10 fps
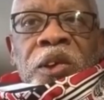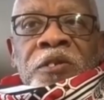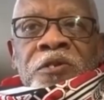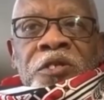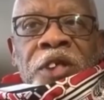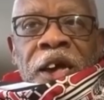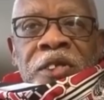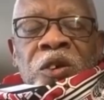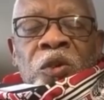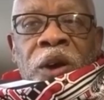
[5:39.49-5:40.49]
in
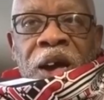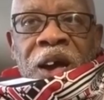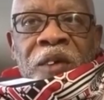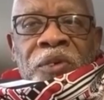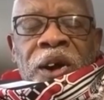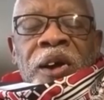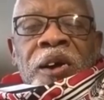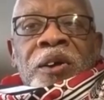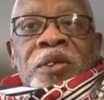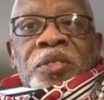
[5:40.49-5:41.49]
society, wherever
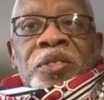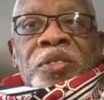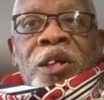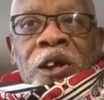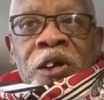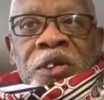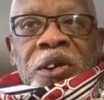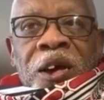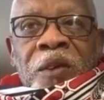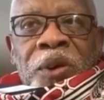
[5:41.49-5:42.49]
the
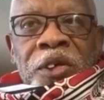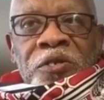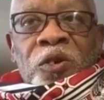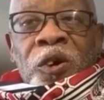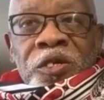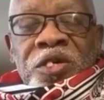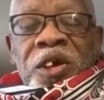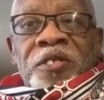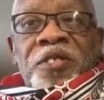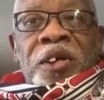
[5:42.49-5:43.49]
learning happens,
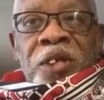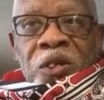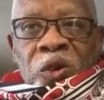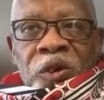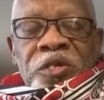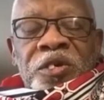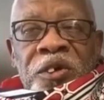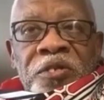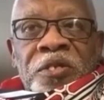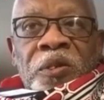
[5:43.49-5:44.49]
conscious and
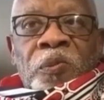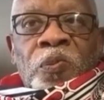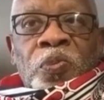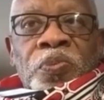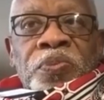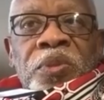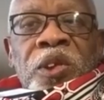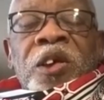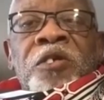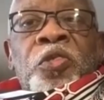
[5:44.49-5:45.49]
unconscious,
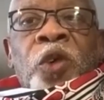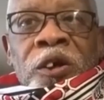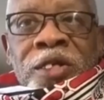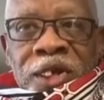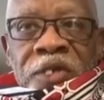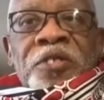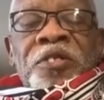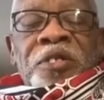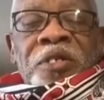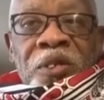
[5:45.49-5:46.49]
is
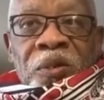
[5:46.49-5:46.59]
thoughtless.